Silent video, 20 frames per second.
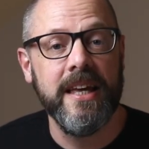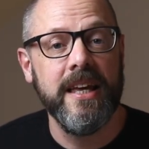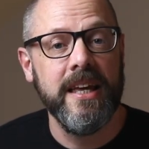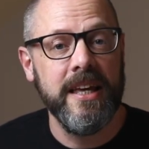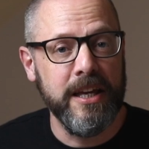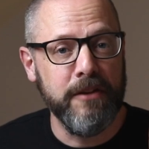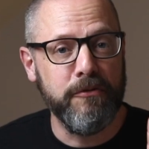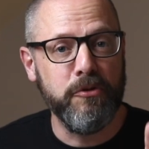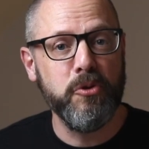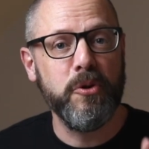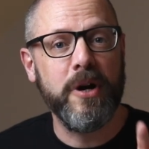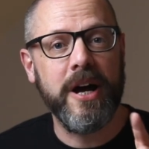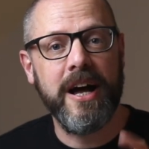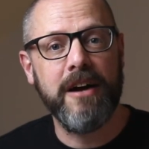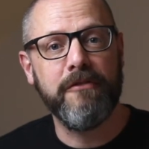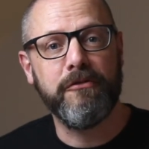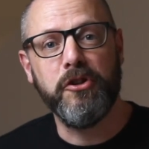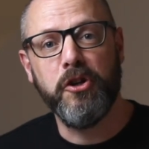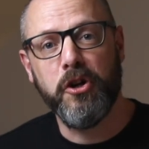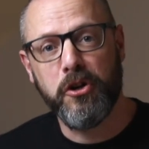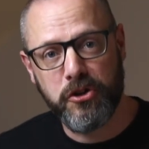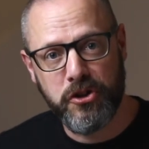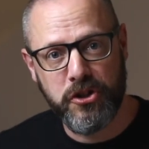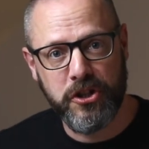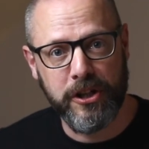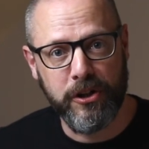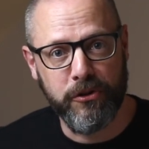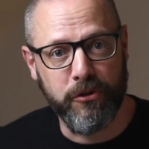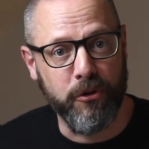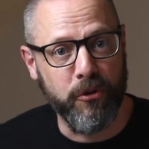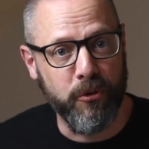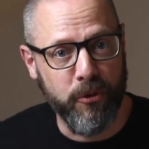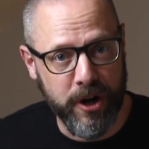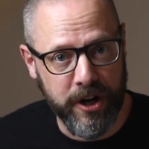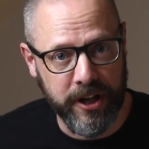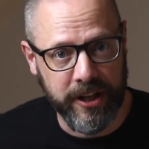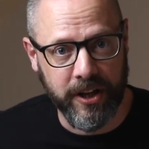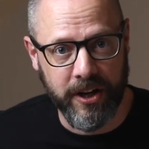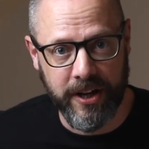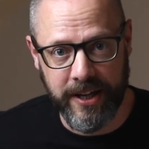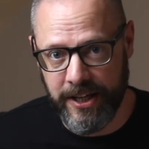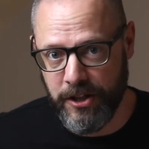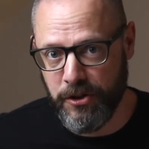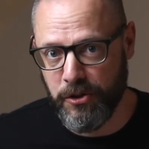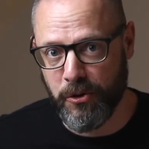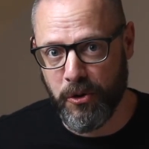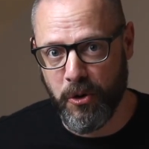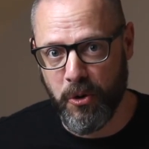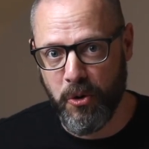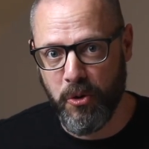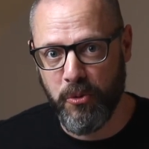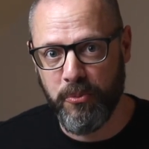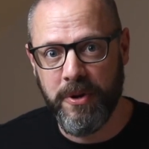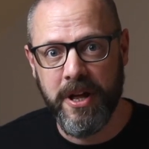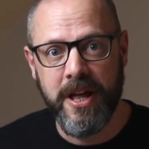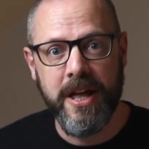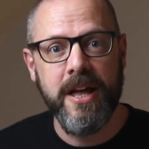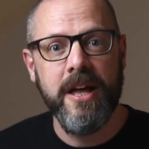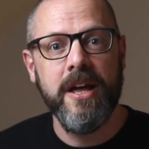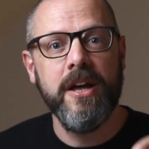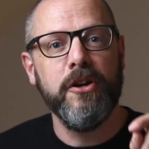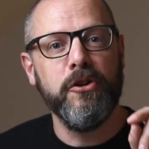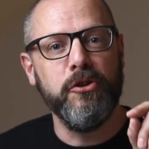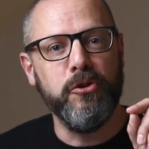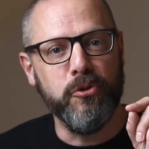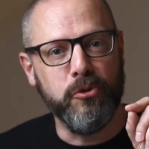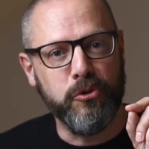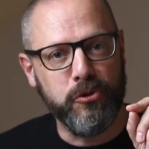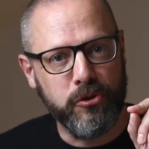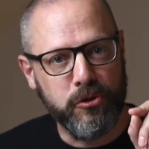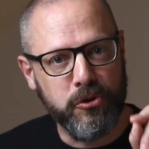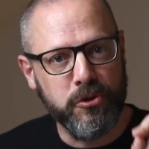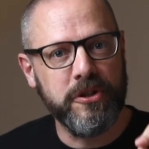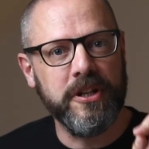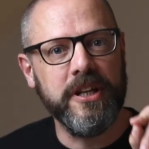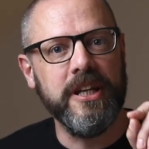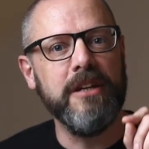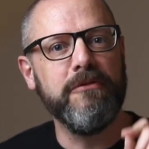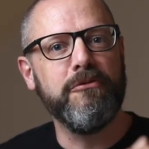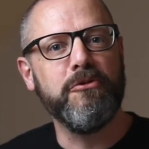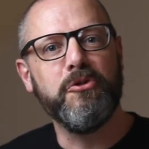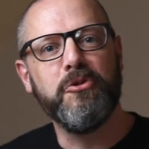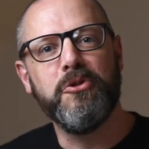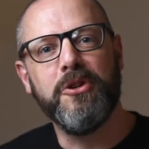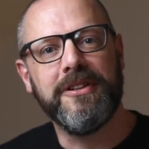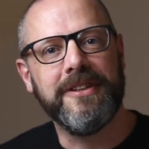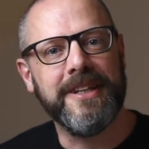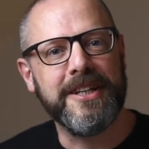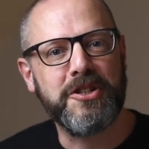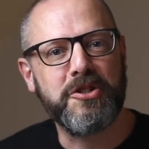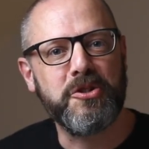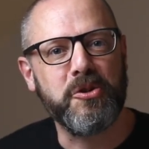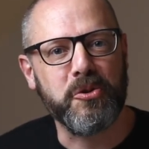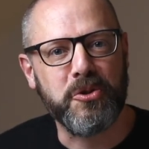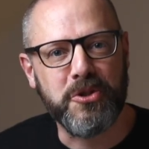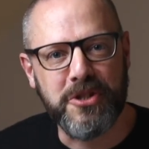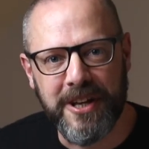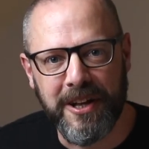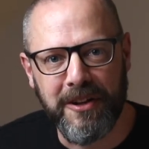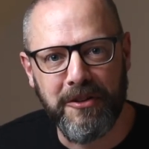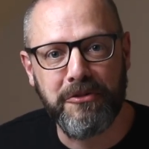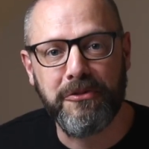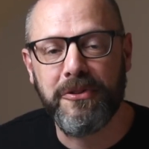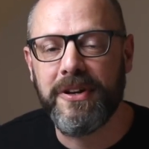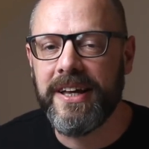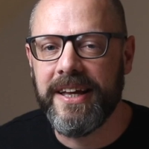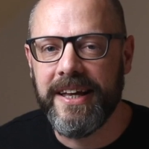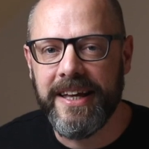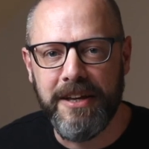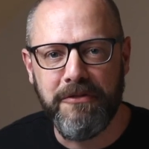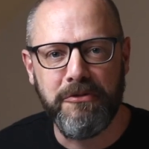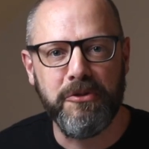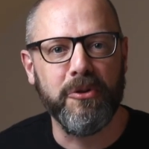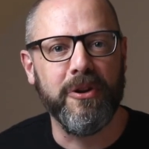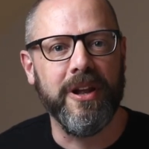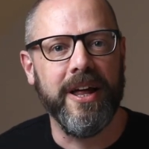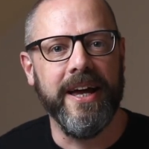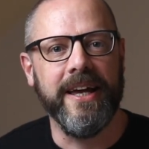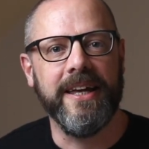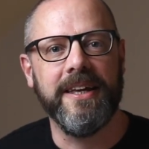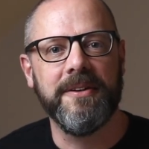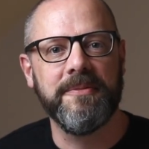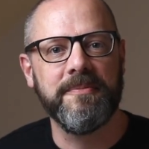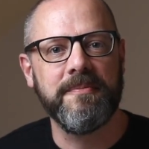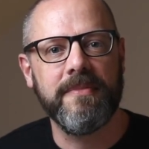If you have young children running in your home, you could even do the test yourself if you like.